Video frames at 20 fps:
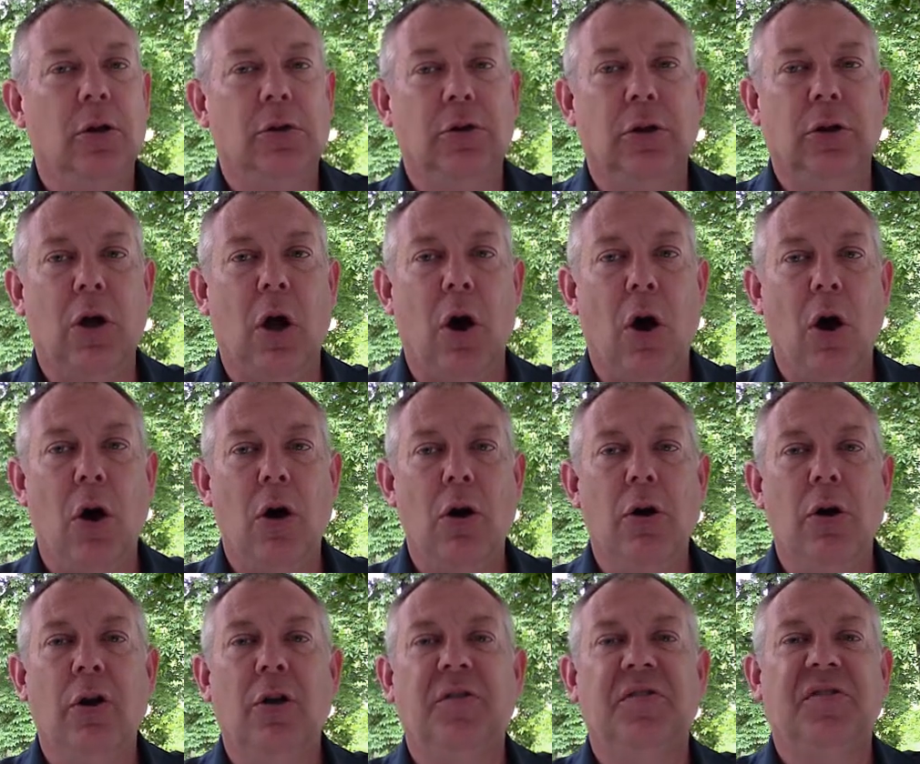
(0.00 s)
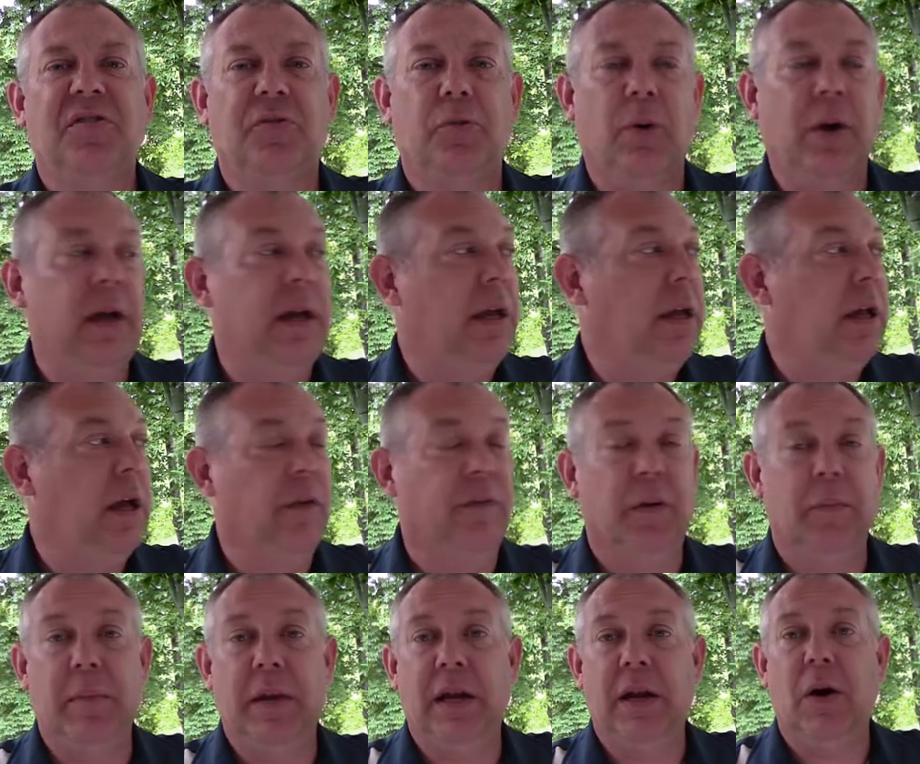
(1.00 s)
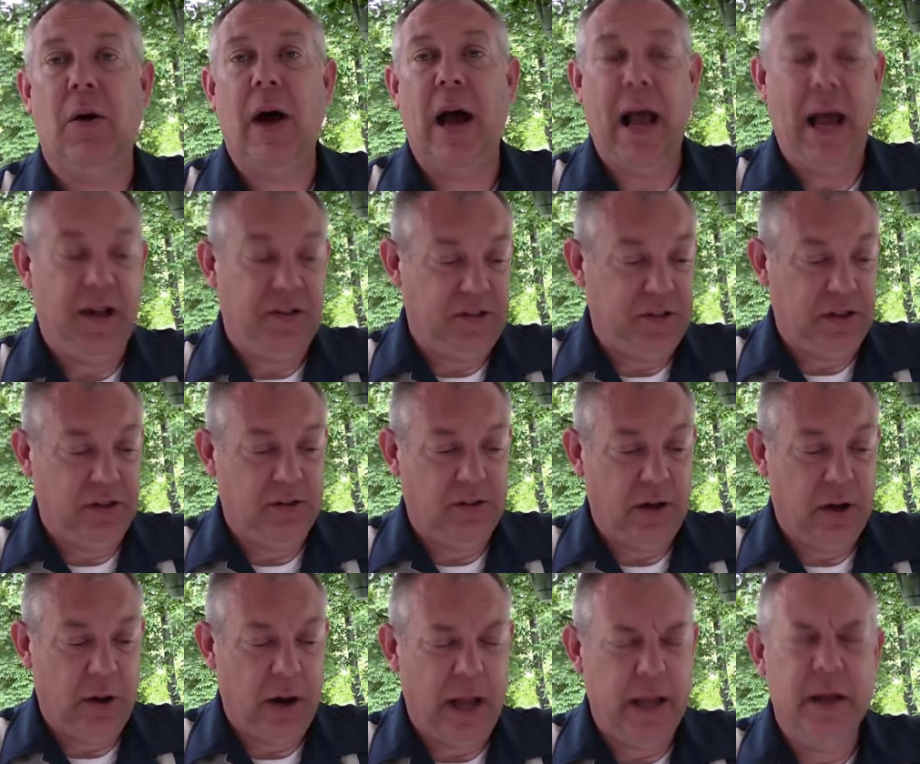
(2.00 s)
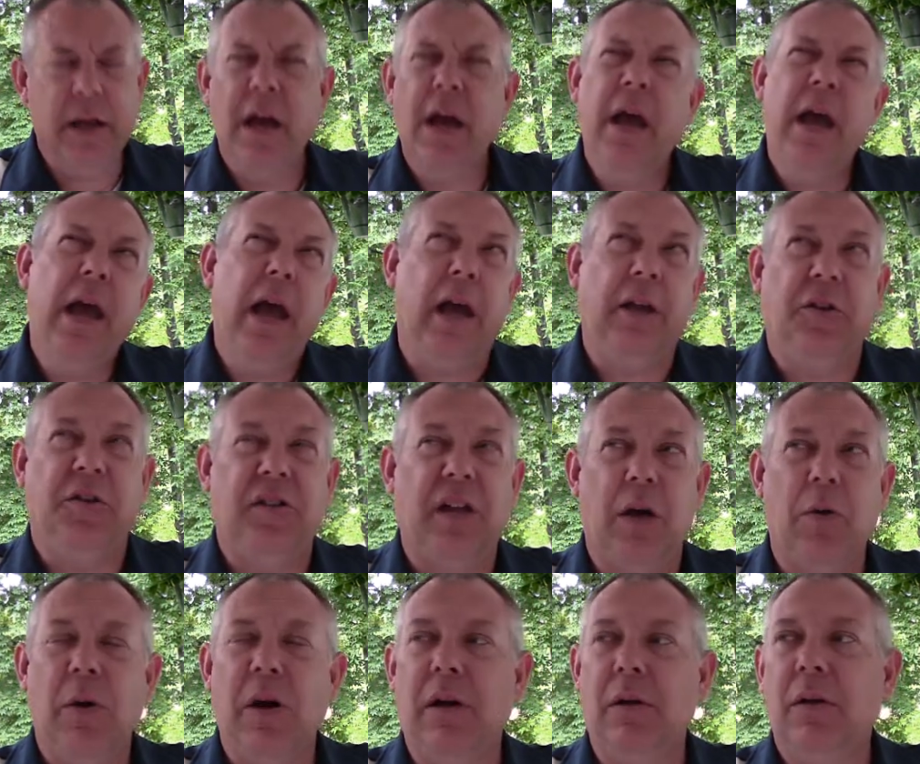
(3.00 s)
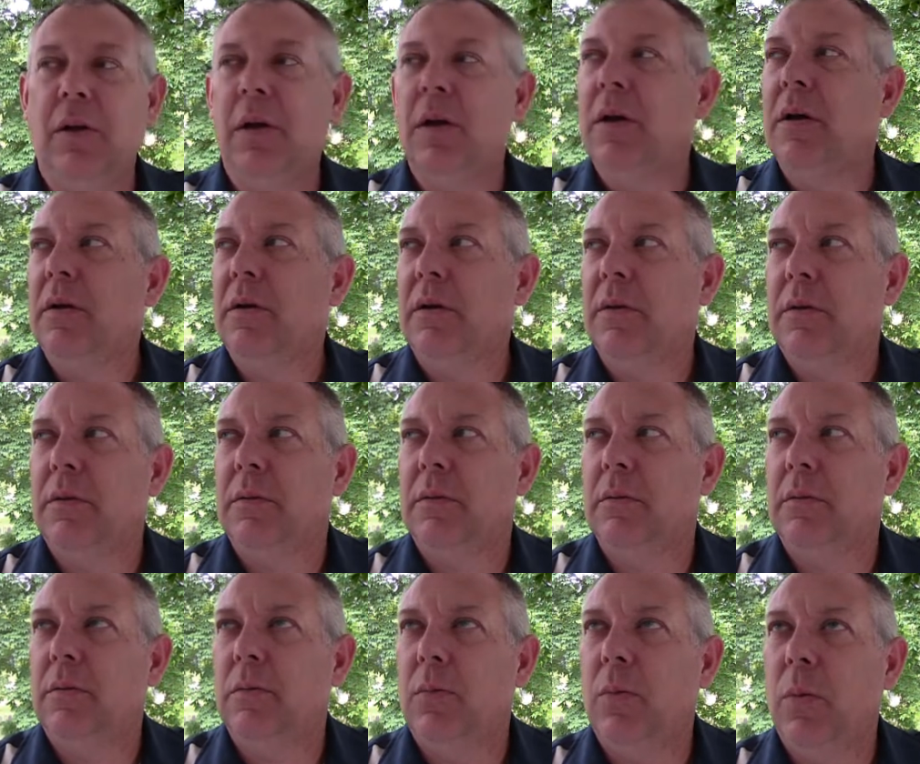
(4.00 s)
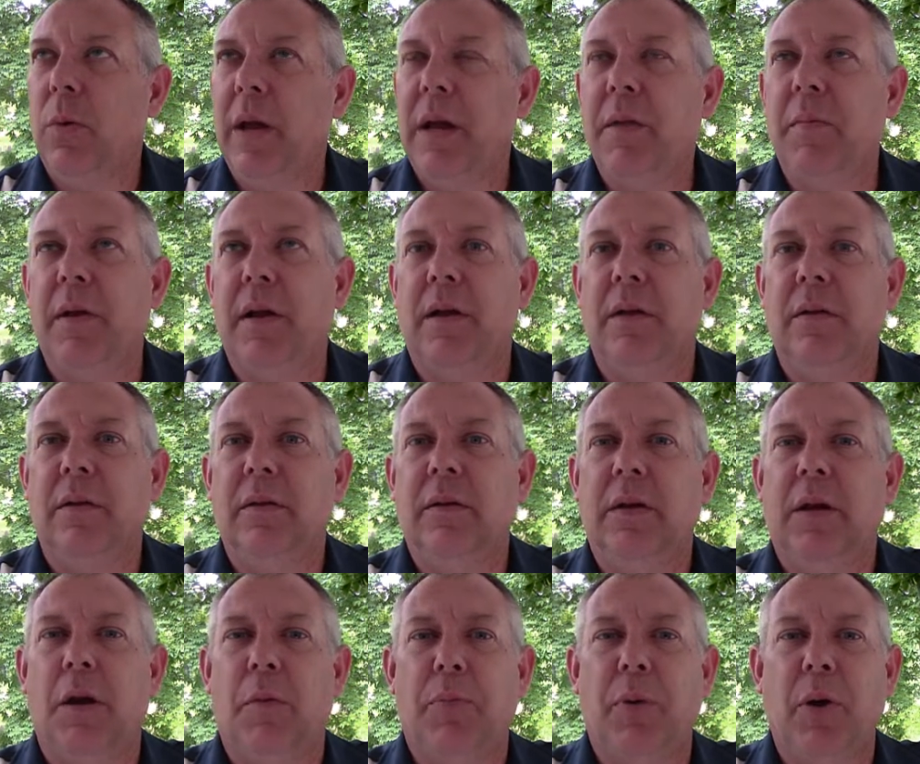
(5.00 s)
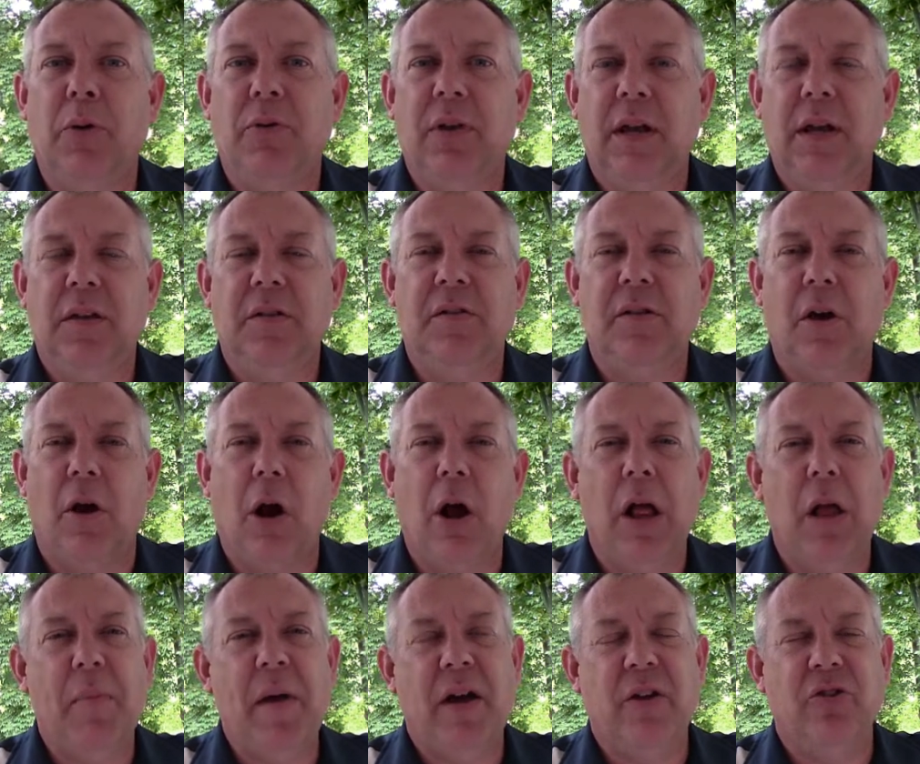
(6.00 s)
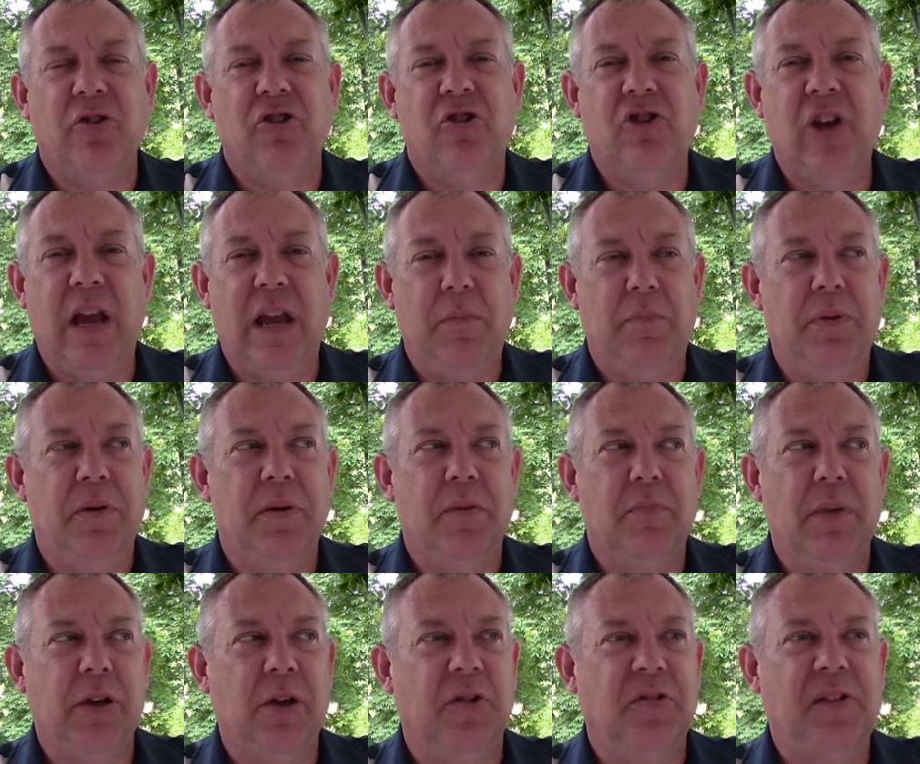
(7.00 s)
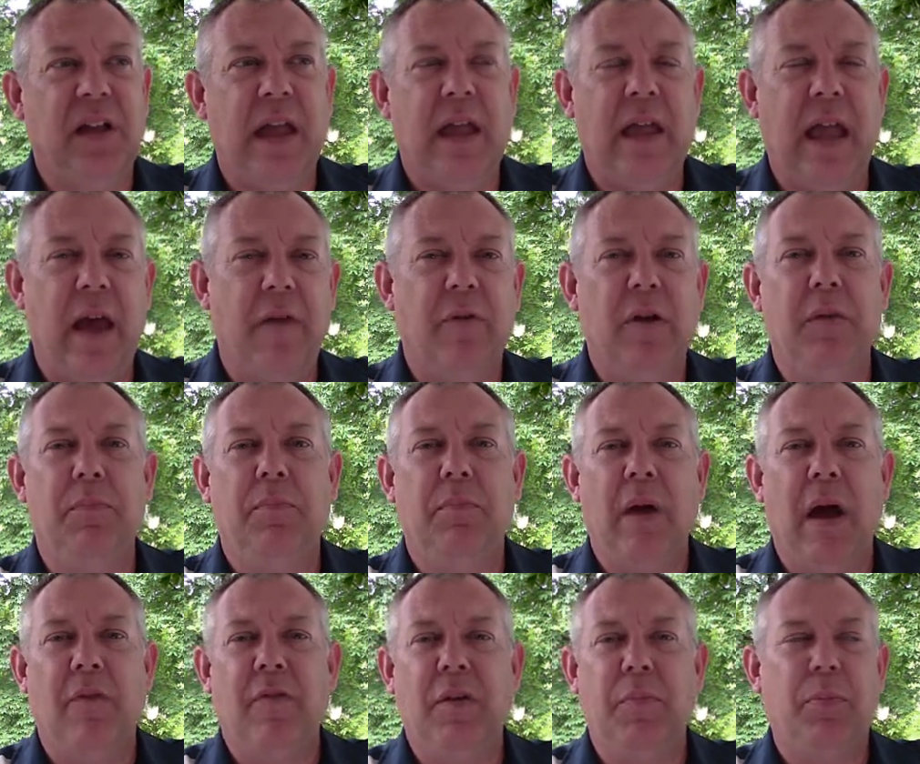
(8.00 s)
long string of amino acids, all right? And you say, well, wait a minute, you know, proteins are all about shape, but you're saying every every